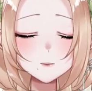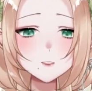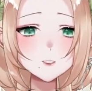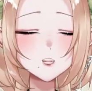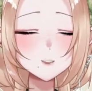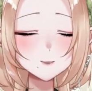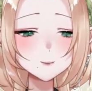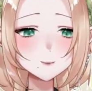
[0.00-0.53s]

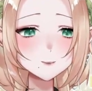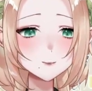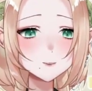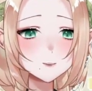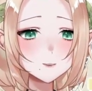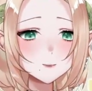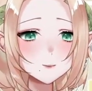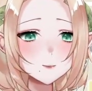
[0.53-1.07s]
get
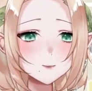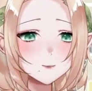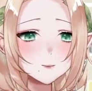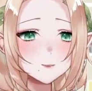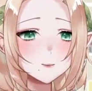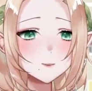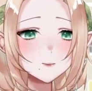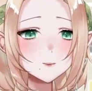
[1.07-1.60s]
and
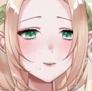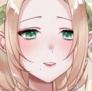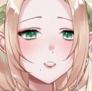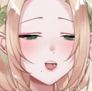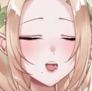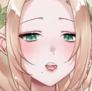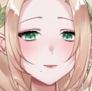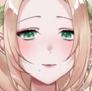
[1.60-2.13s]

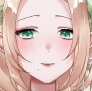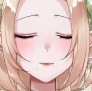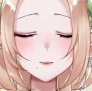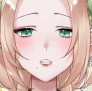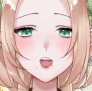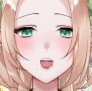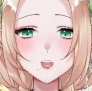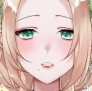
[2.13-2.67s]
how they
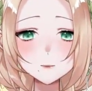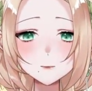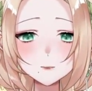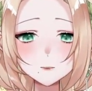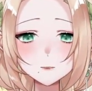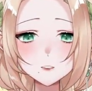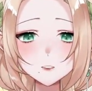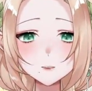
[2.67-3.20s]
behave
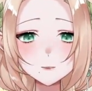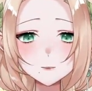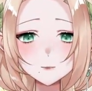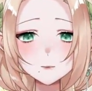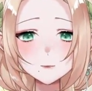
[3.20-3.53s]
as well.